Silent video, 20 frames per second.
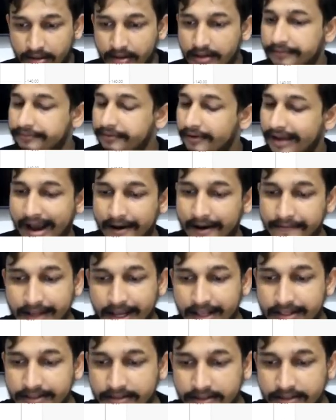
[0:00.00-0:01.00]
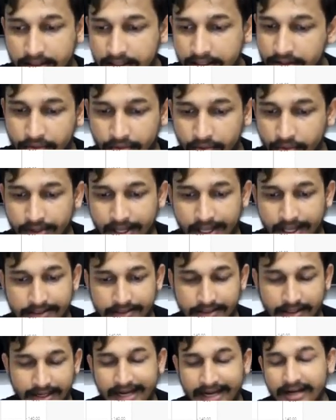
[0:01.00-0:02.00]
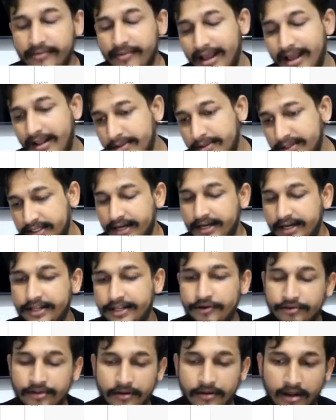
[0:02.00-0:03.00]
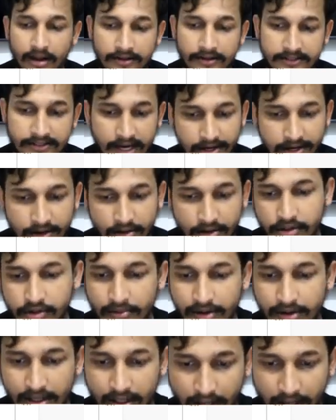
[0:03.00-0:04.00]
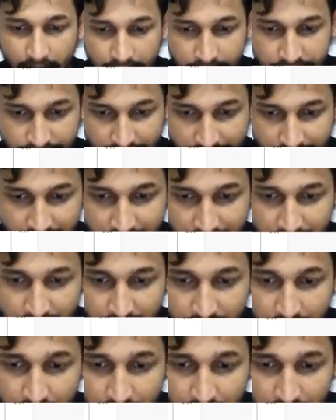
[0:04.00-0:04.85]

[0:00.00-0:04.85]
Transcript: If you have the answer, then you know the answer. Anyway, I'll be sending you the schedule, so you will understand that.